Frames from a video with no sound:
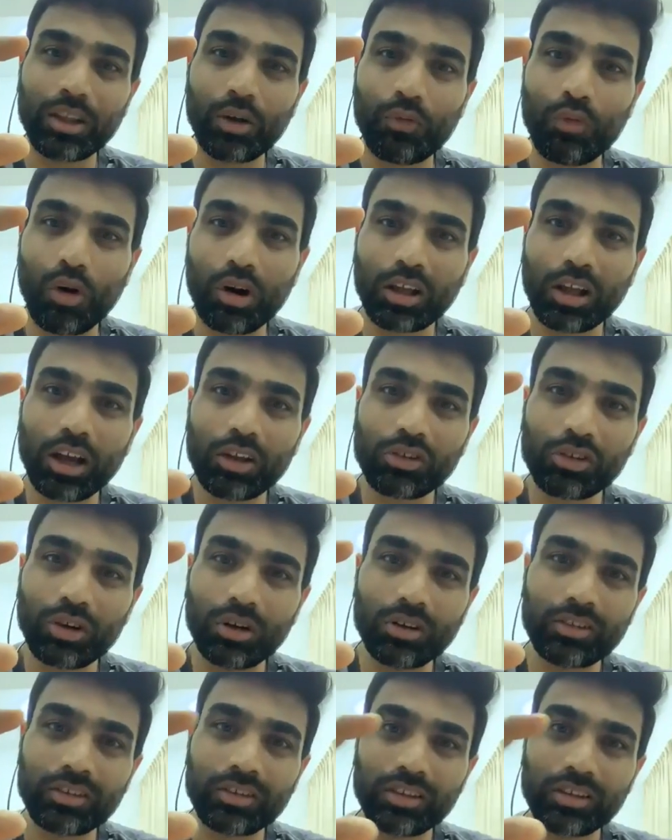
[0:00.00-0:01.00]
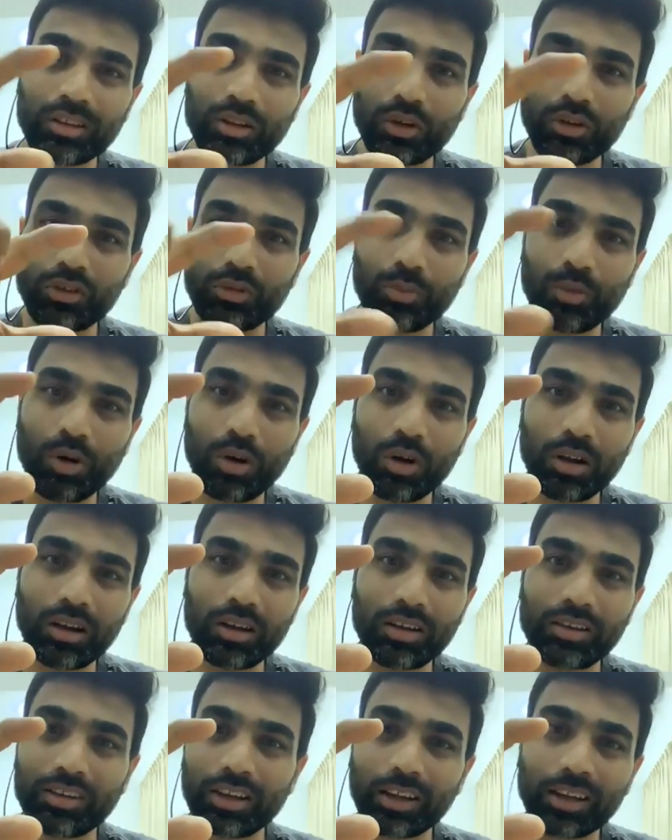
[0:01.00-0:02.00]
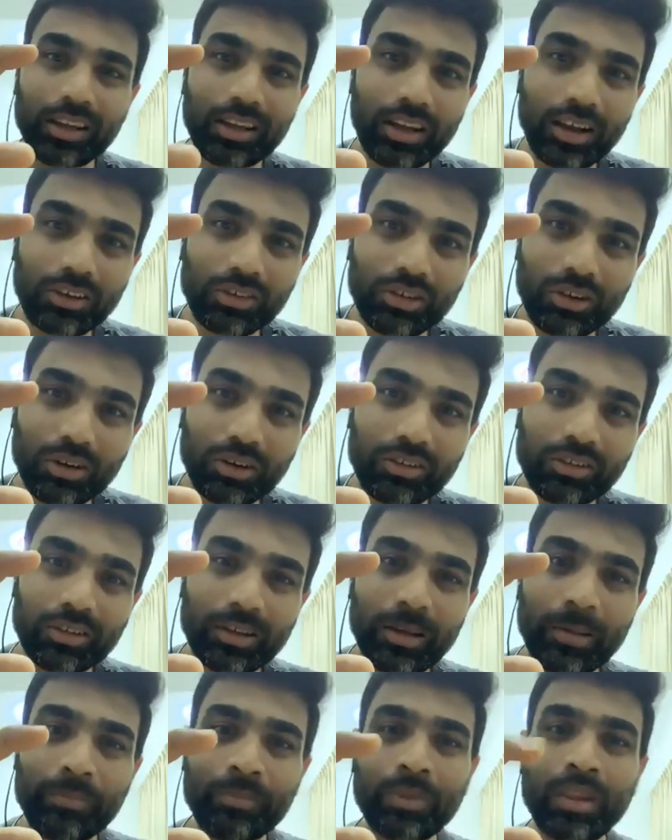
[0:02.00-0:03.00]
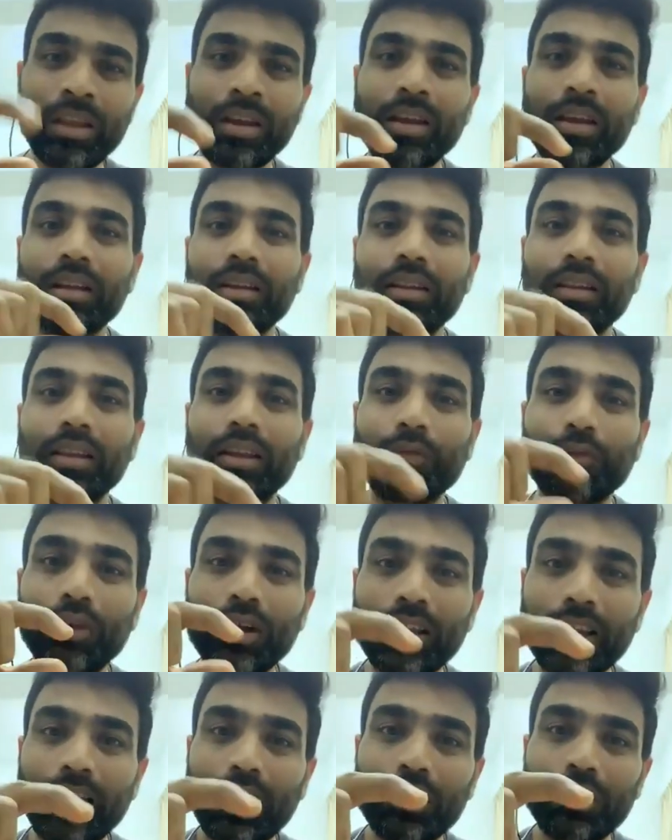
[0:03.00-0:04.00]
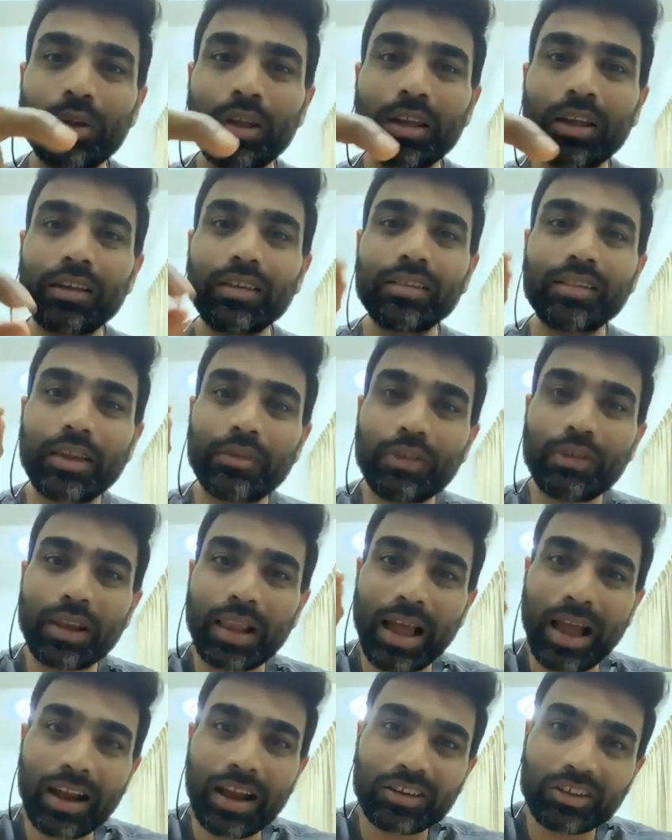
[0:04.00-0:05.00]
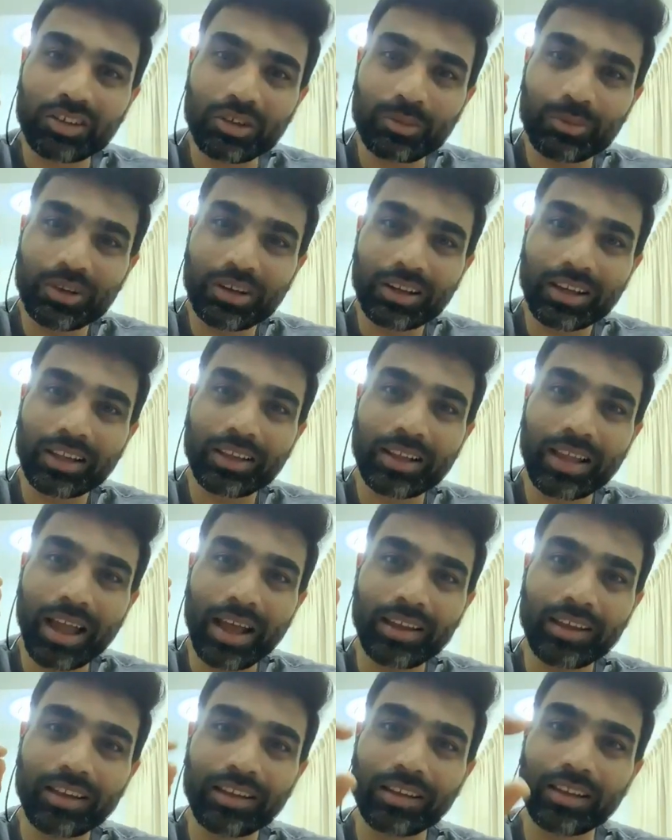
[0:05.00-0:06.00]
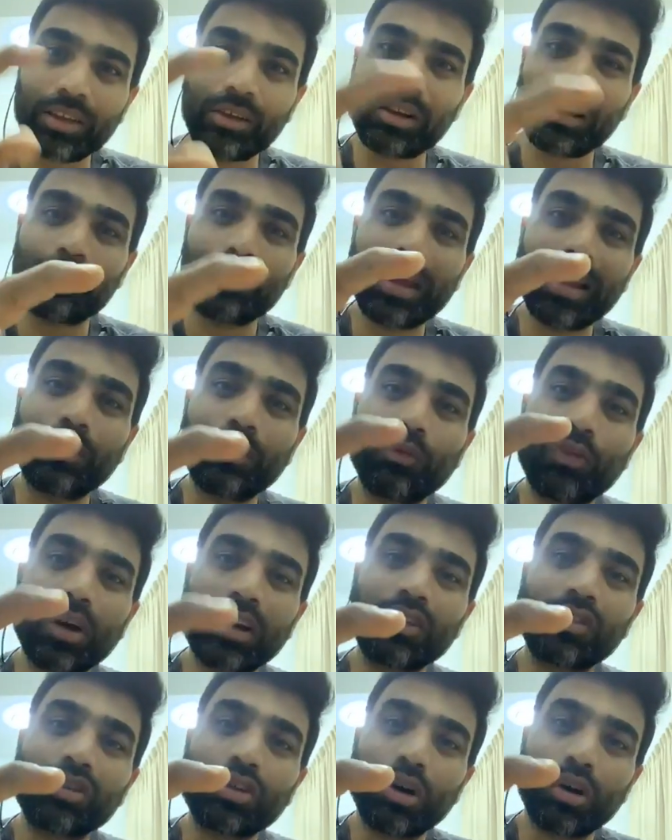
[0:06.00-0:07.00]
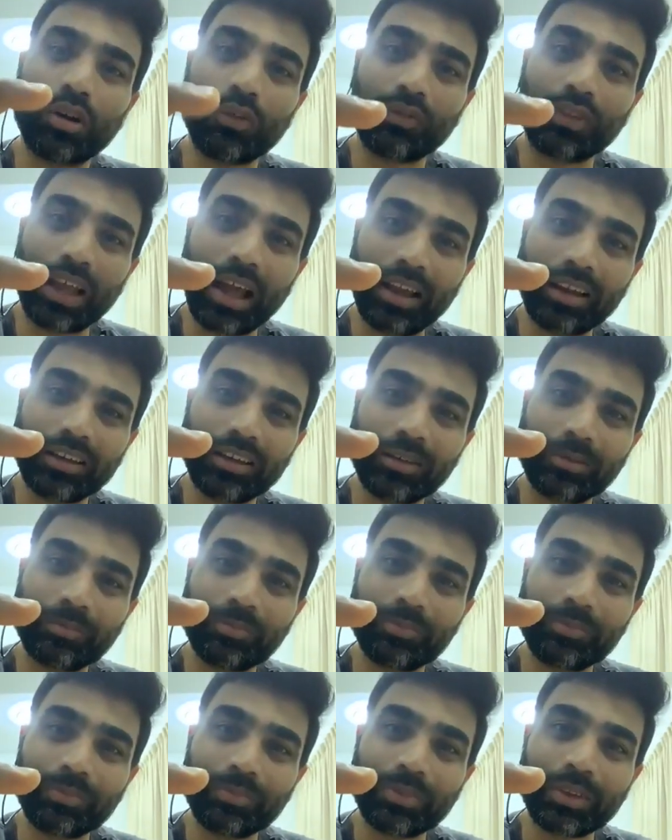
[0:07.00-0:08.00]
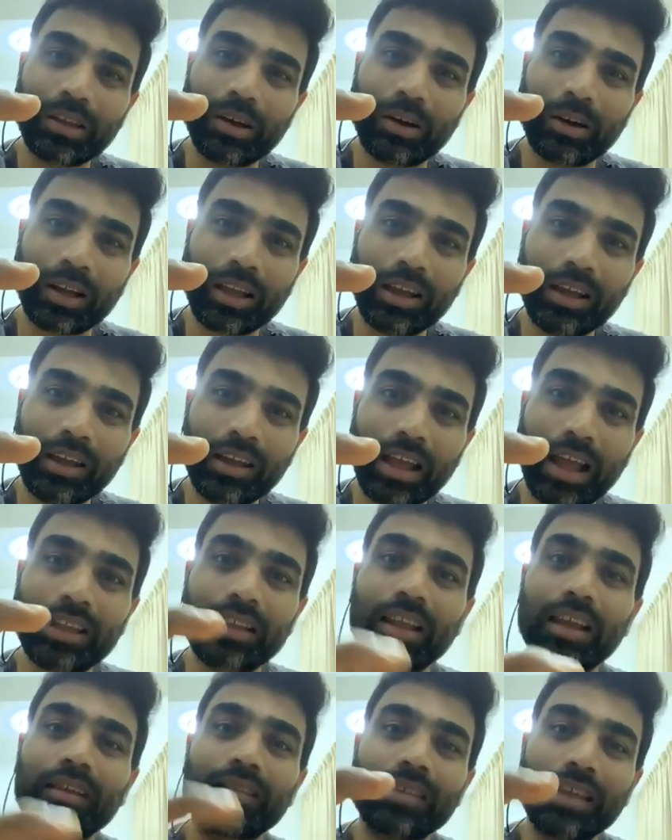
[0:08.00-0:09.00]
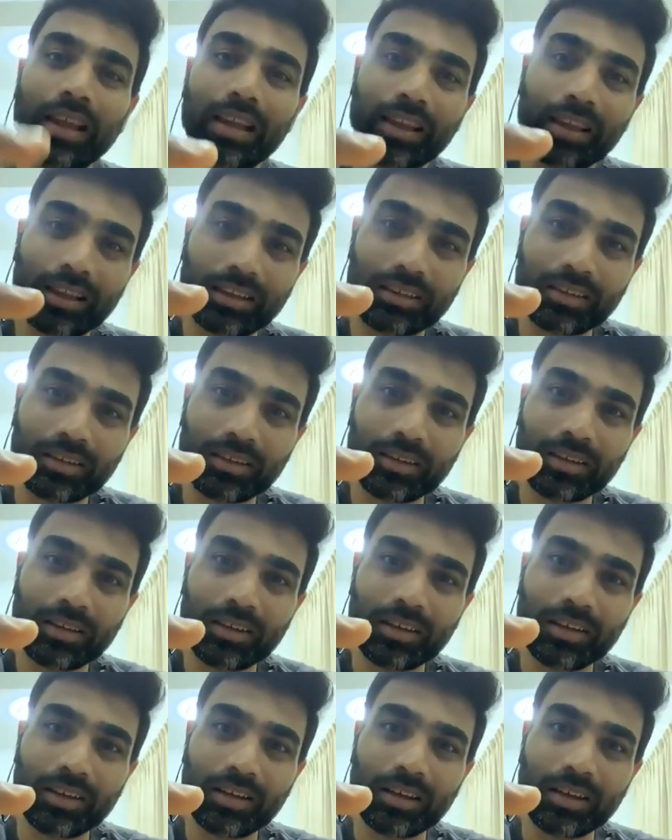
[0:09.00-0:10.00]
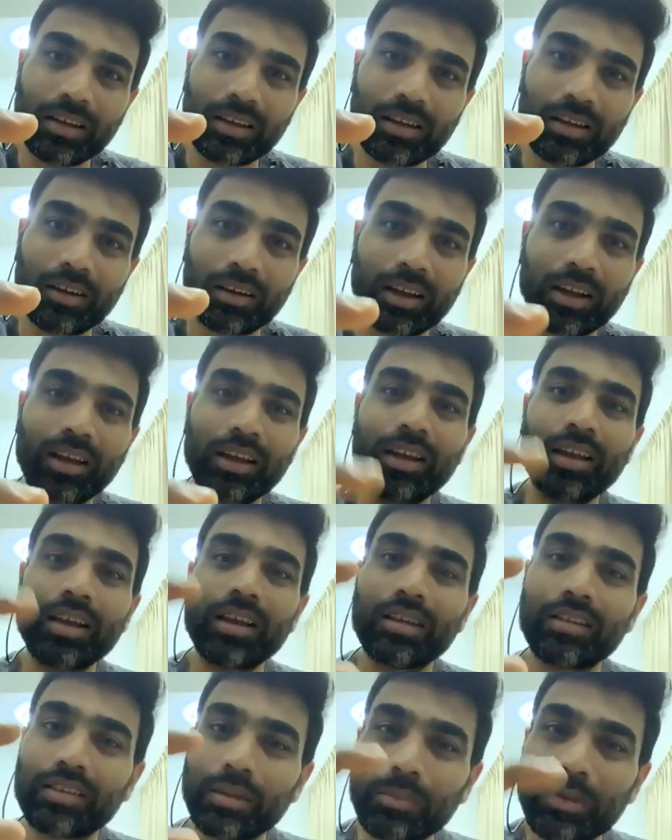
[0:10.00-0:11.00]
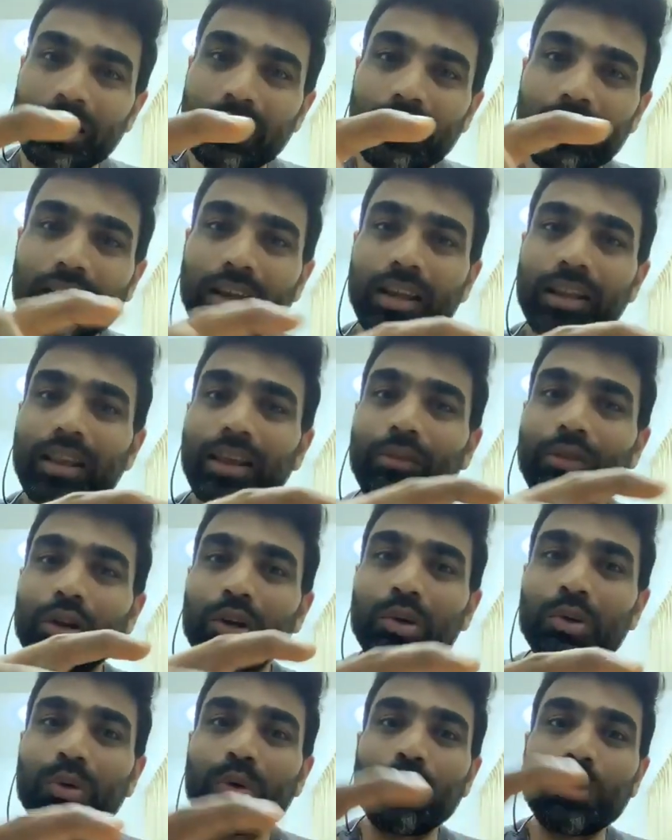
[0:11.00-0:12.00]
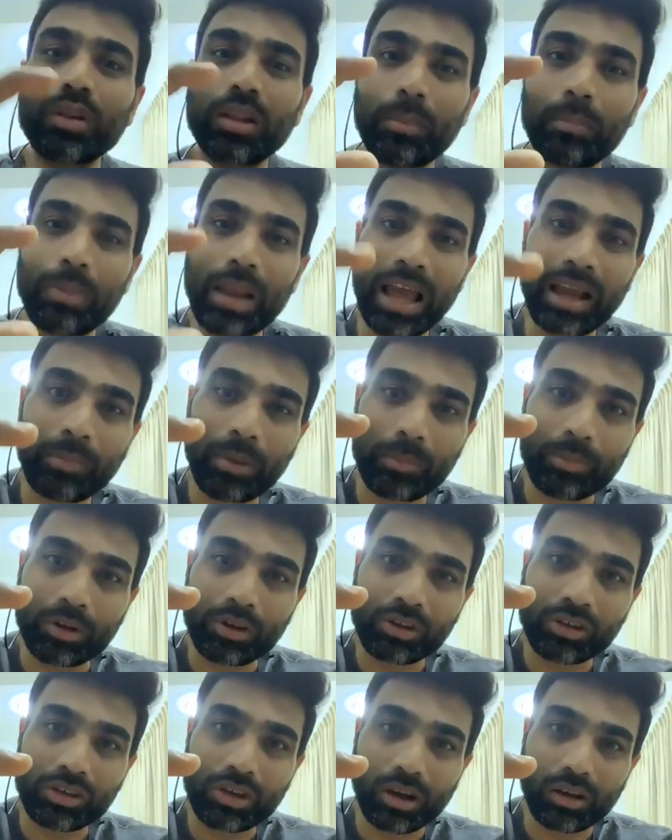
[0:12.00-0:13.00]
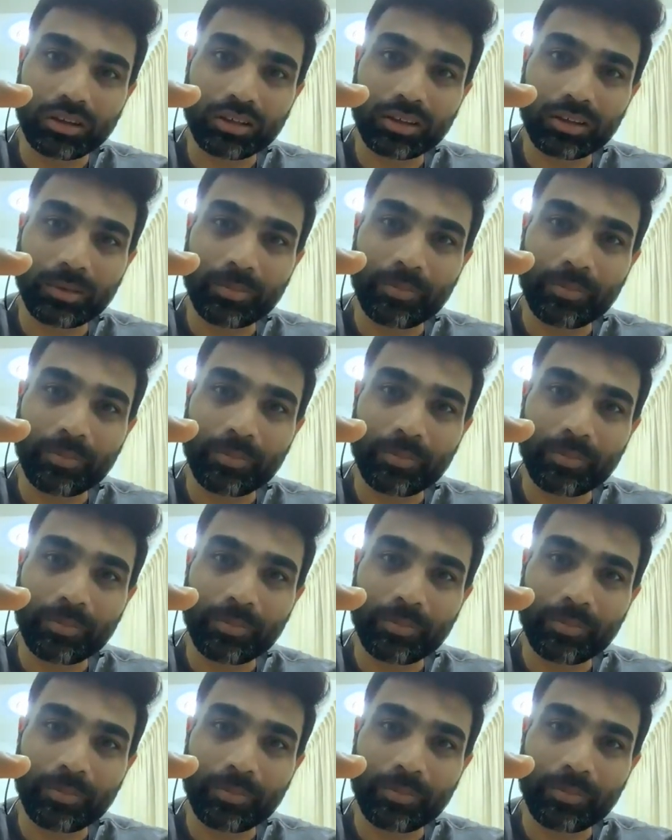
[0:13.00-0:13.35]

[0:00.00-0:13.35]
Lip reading: the vodka shots, those small tequila shots. What they are doing is they will add turmeric in that. They'll make one shot of that. Okay, and they are selling it. Okay. Similarly, they will do the black pepper shot.